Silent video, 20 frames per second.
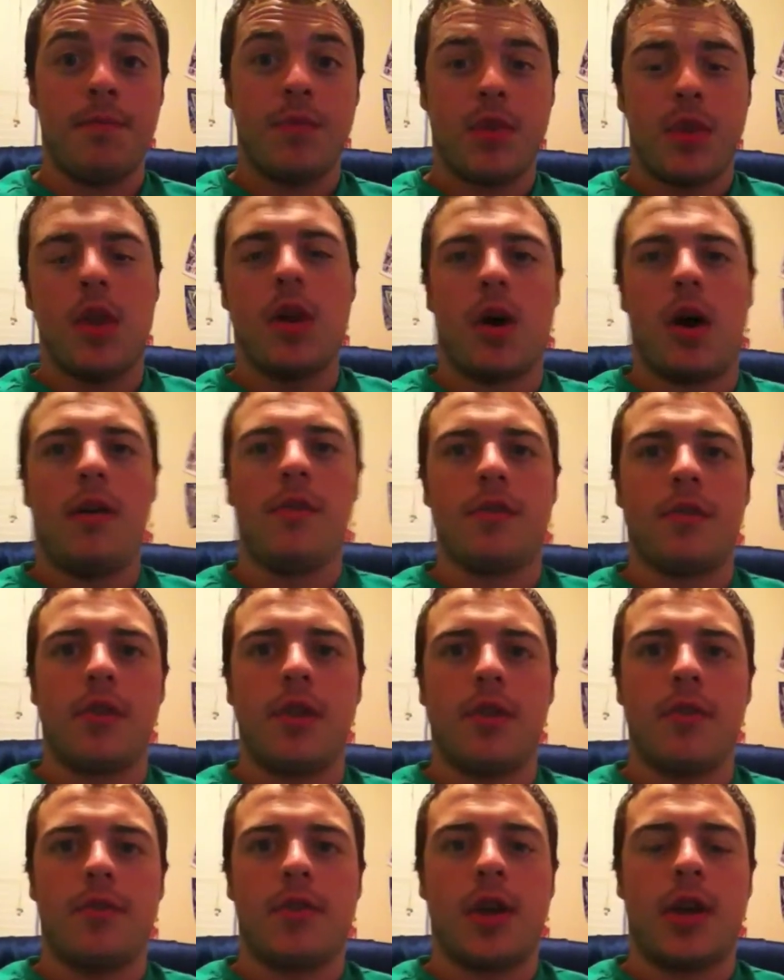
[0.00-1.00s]
You know, obviously I
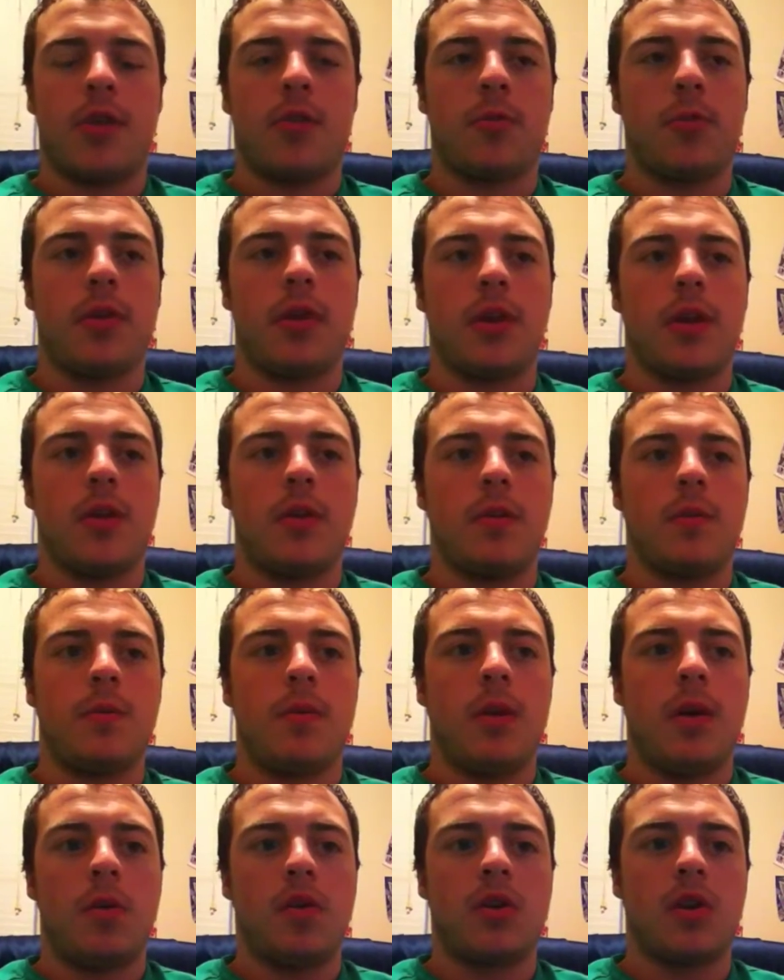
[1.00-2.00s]
live in Texas, but you know,
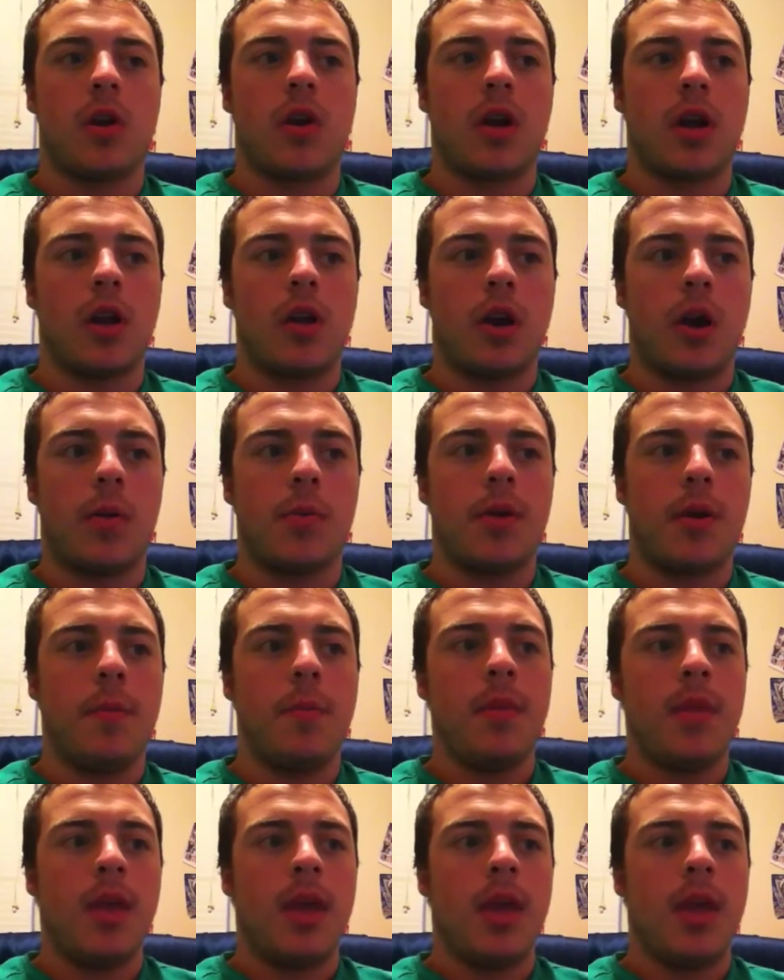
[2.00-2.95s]
went to Hurricane Harbor,